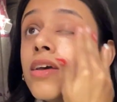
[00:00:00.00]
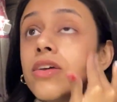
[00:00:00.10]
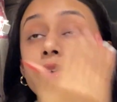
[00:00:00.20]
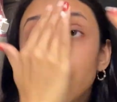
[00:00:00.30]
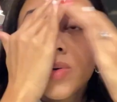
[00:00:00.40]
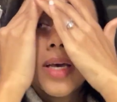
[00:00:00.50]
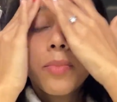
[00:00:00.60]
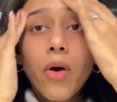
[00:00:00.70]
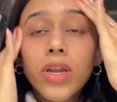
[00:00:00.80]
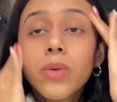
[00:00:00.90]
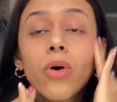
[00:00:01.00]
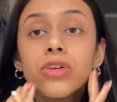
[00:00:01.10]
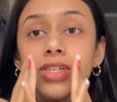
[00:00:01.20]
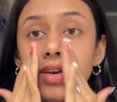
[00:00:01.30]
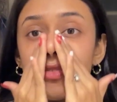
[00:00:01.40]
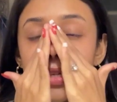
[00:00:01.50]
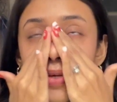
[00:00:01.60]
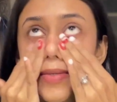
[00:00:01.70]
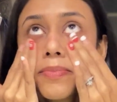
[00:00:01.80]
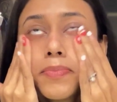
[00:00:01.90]
you know, their body wash and
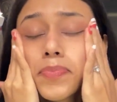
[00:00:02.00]
everything.